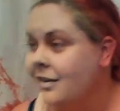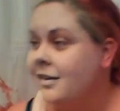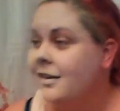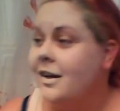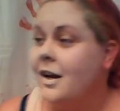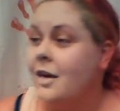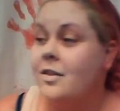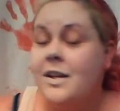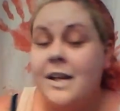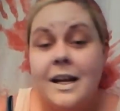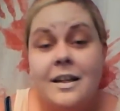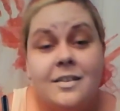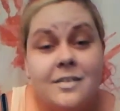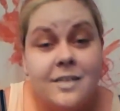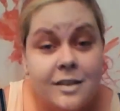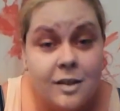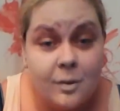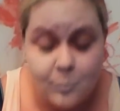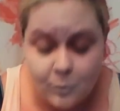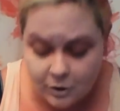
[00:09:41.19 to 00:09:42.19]
Now the next
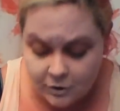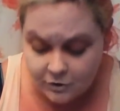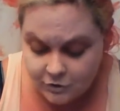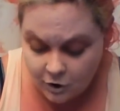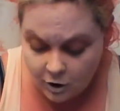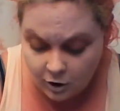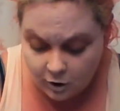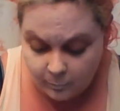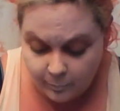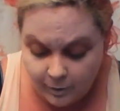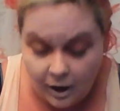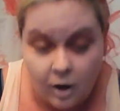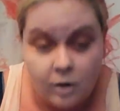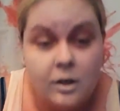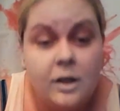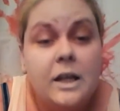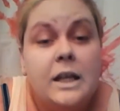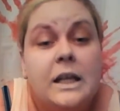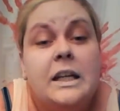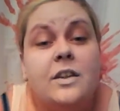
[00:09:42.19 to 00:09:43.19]
thing I'm going to talk
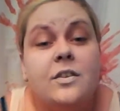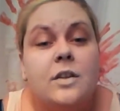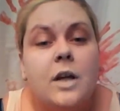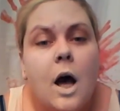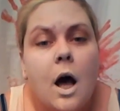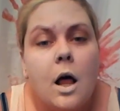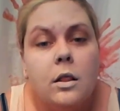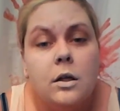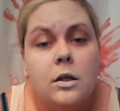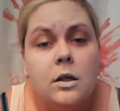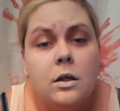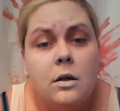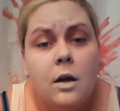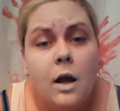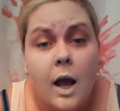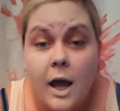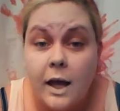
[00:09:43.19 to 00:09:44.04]
about is color